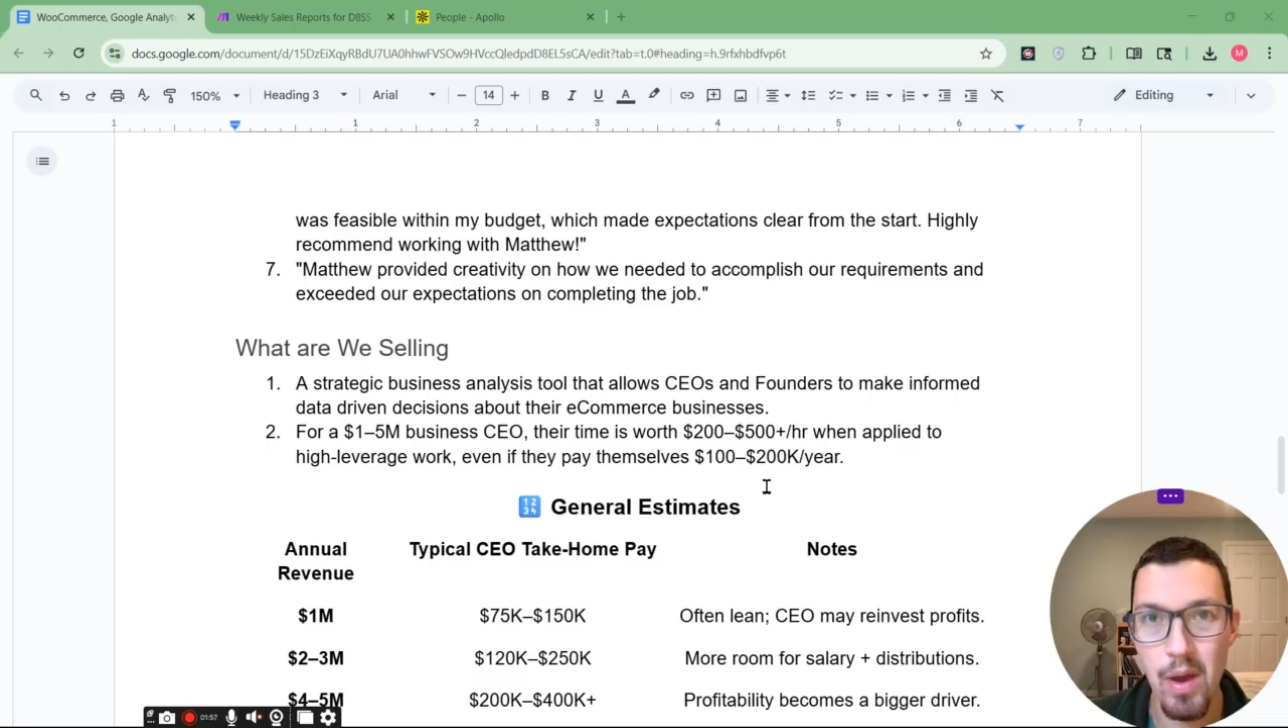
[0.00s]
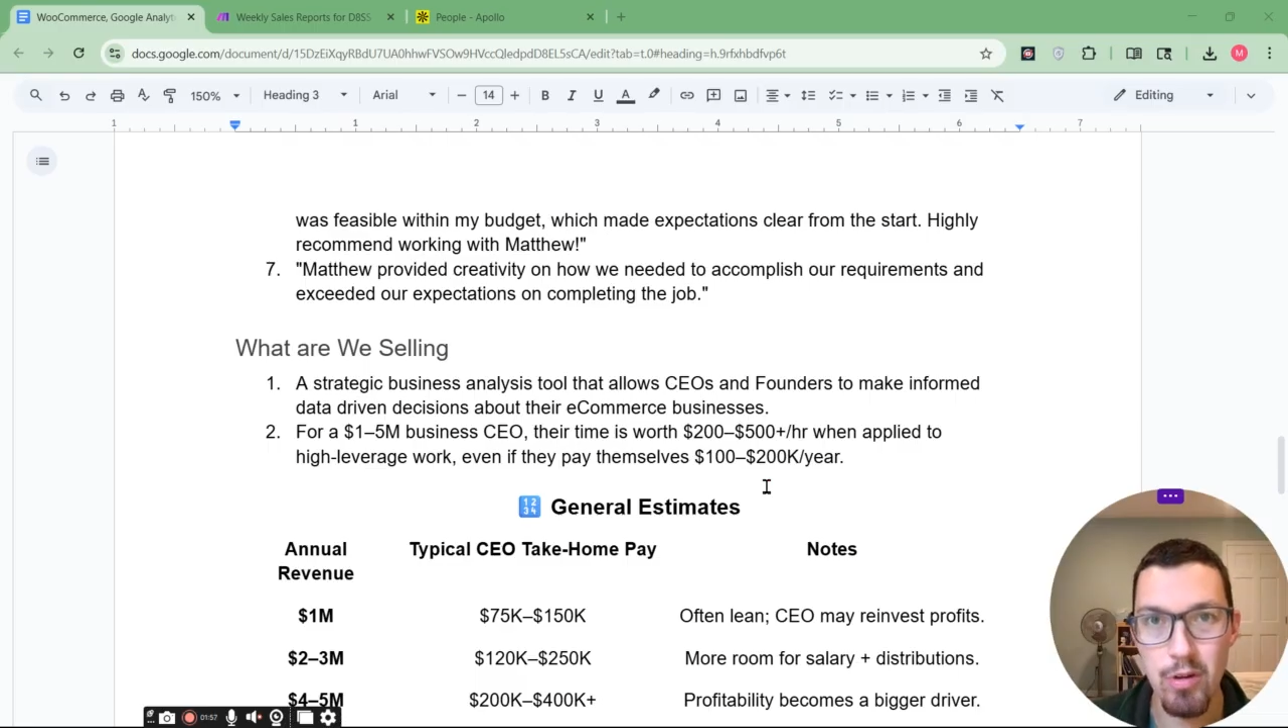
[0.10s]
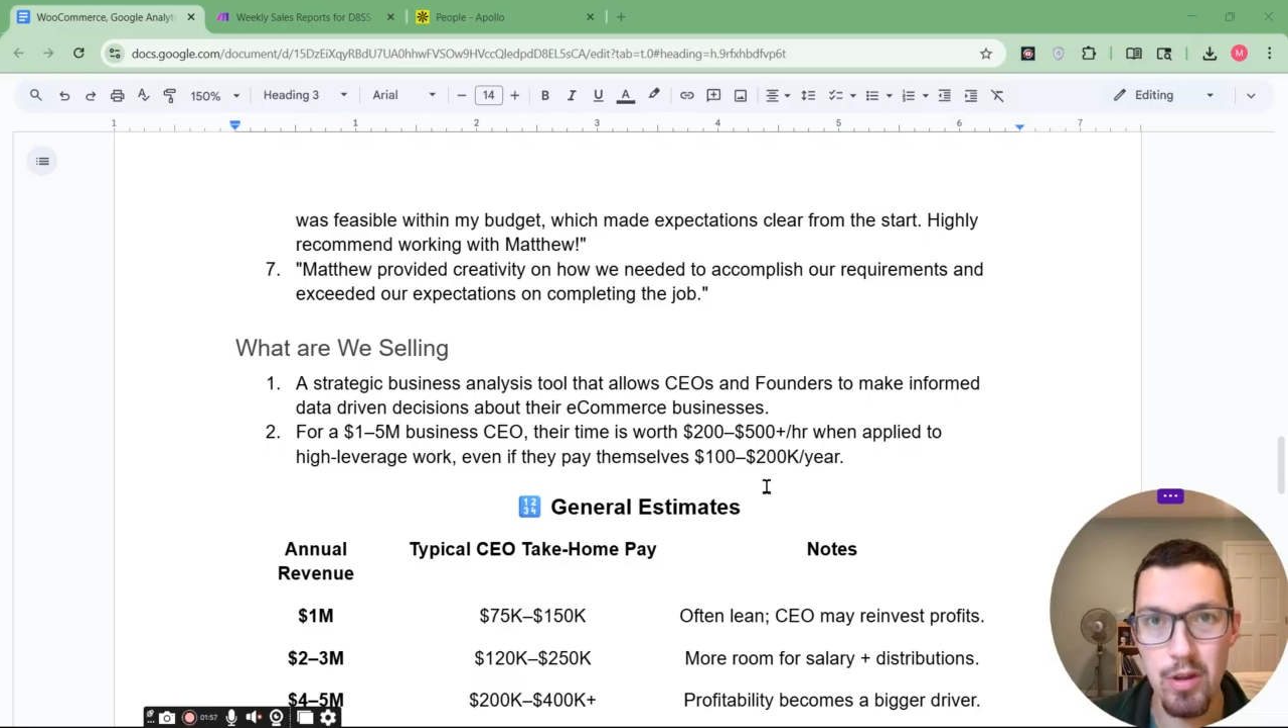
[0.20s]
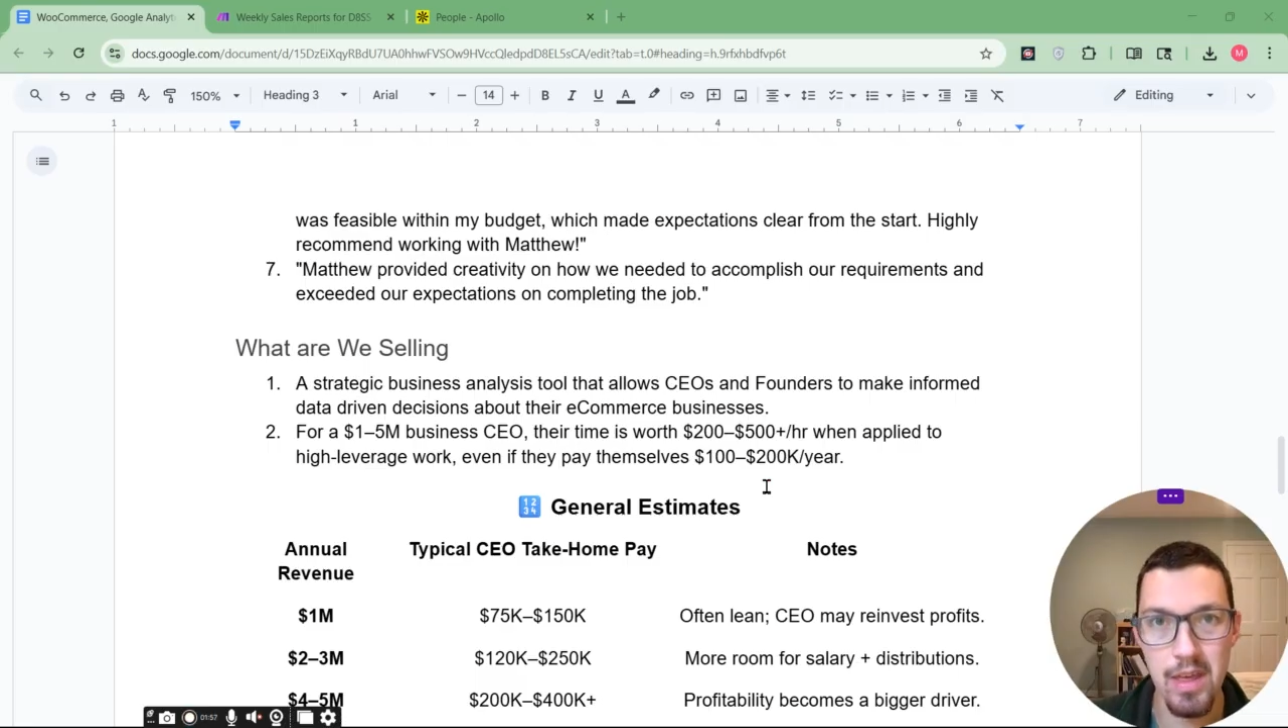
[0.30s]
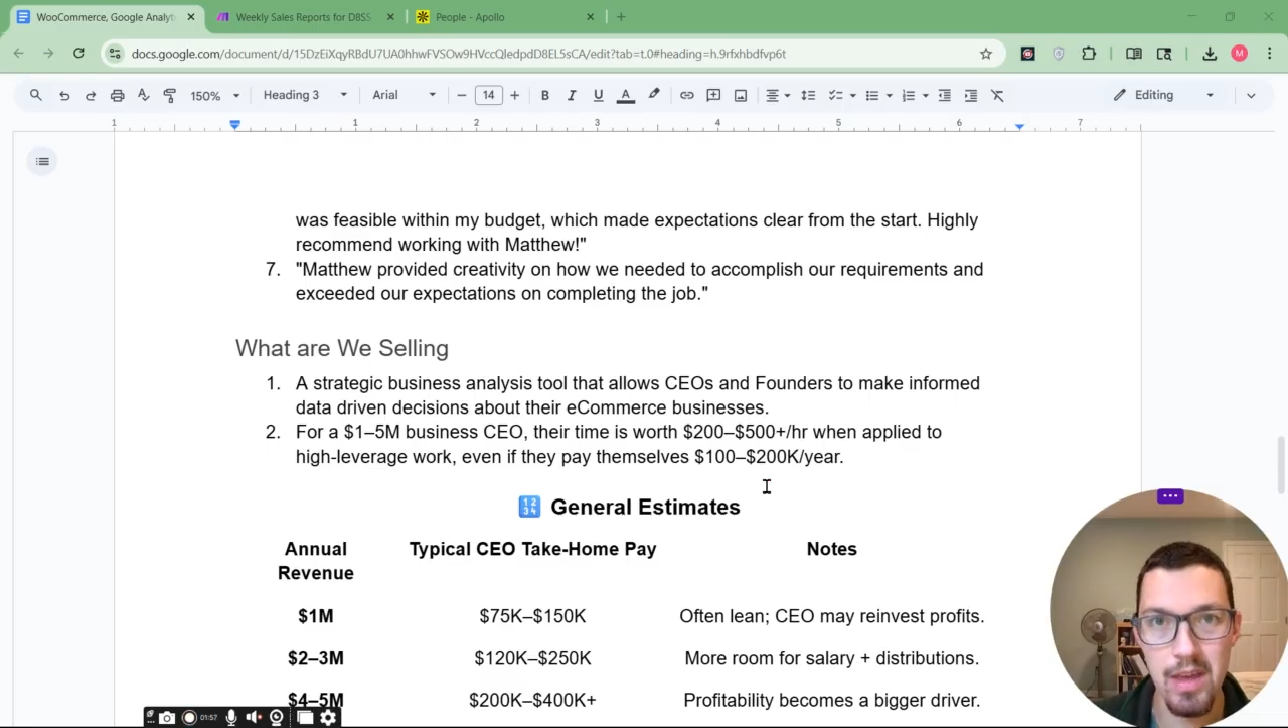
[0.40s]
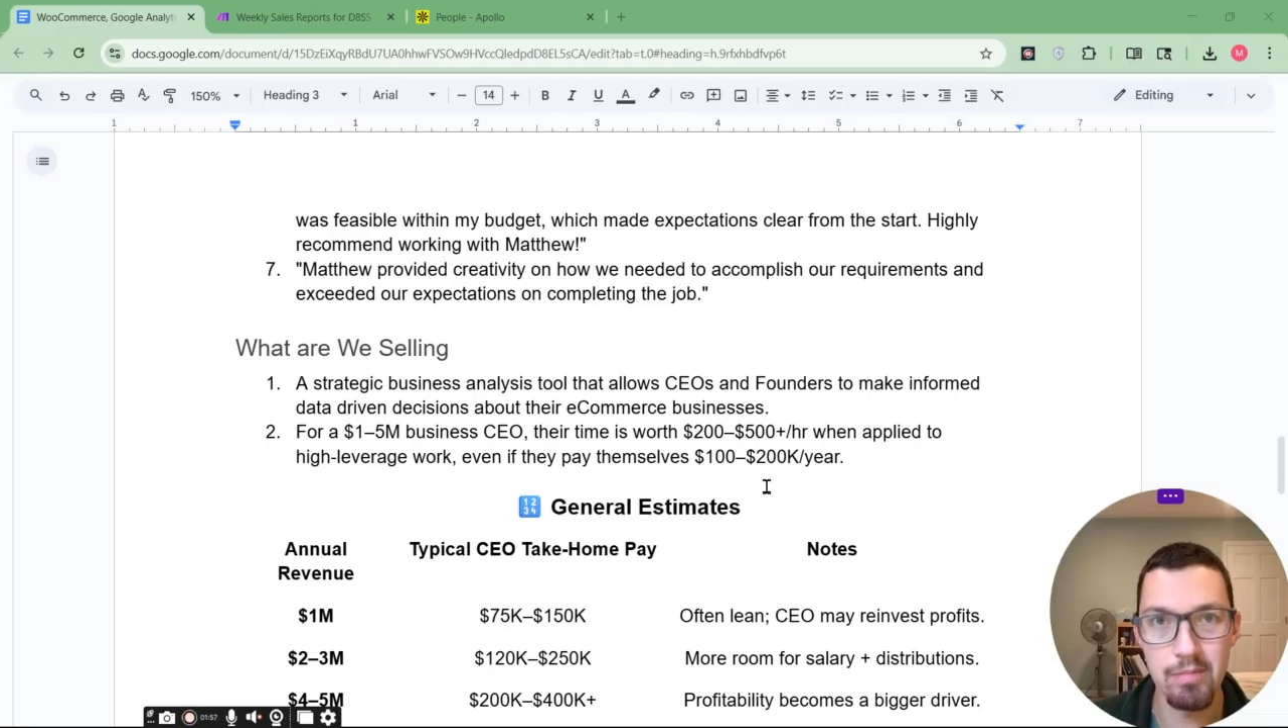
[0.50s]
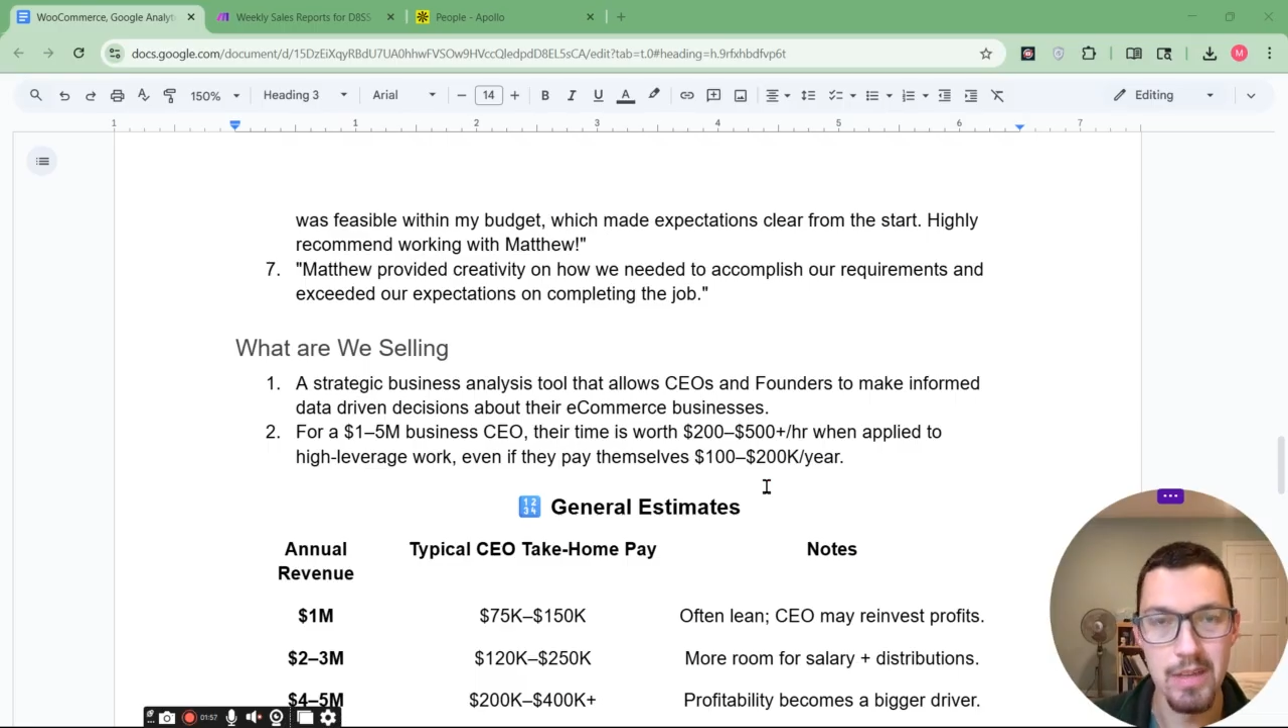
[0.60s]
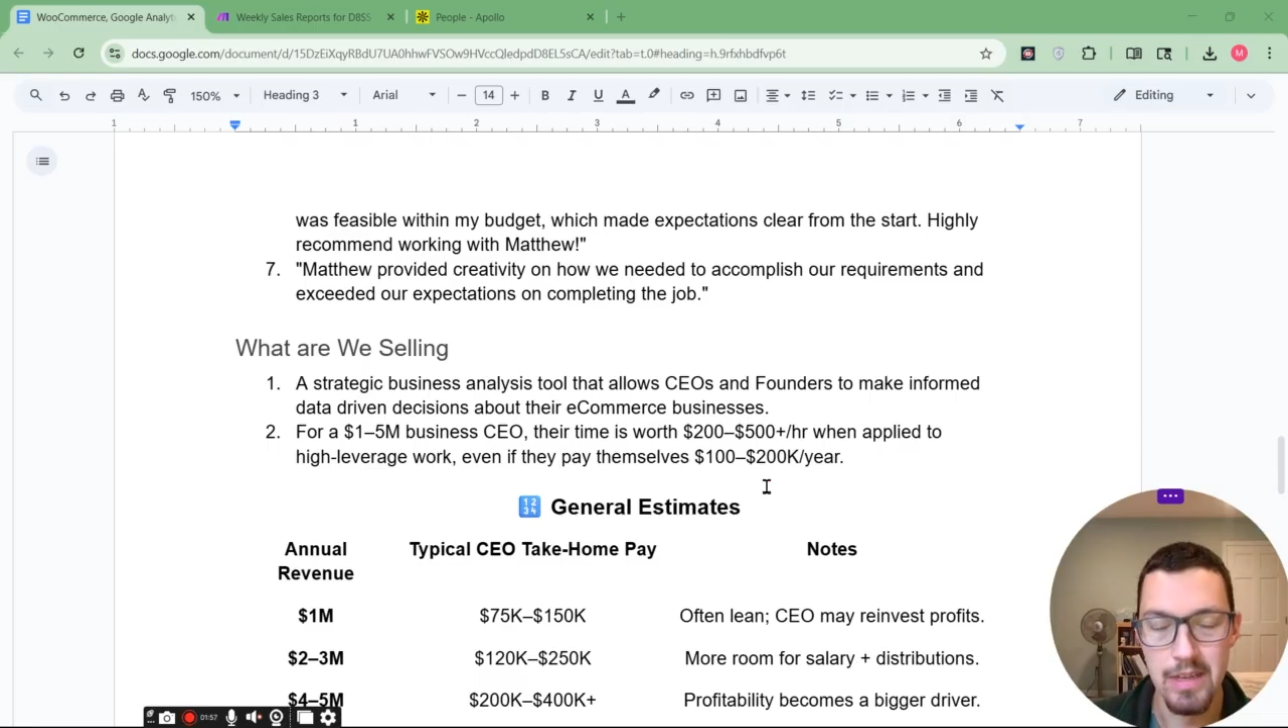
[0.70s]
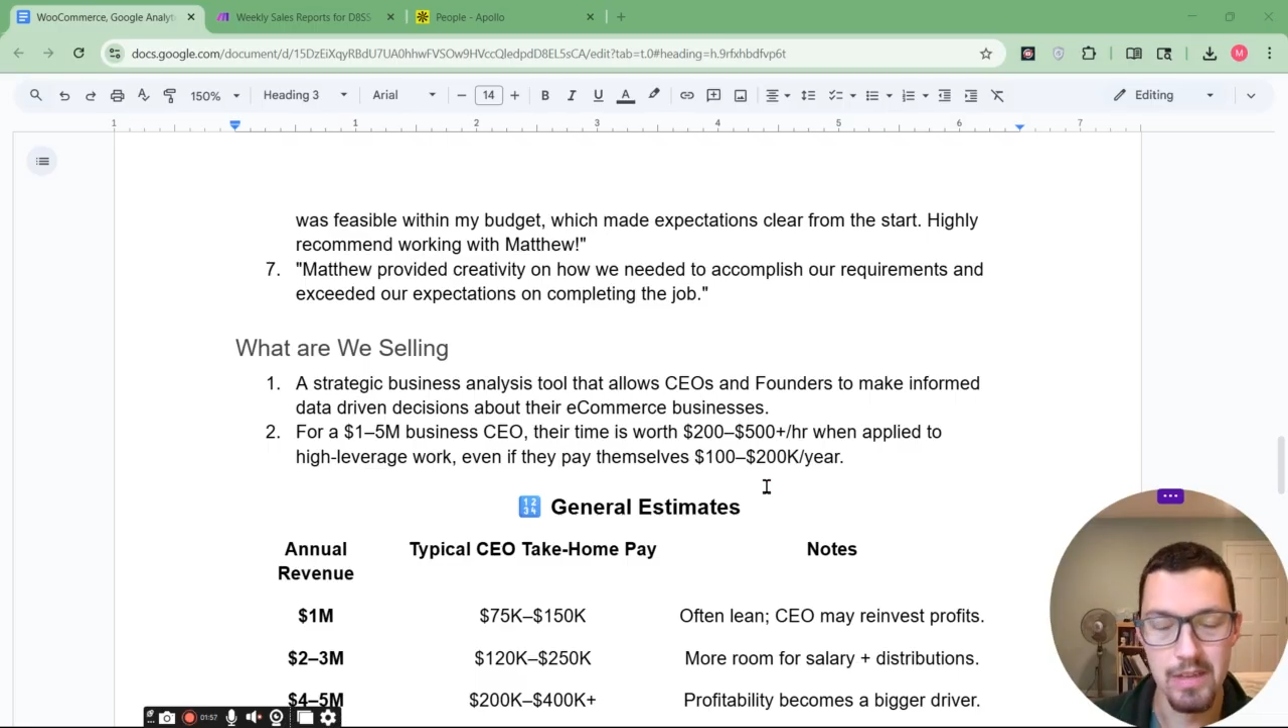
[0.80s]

everything.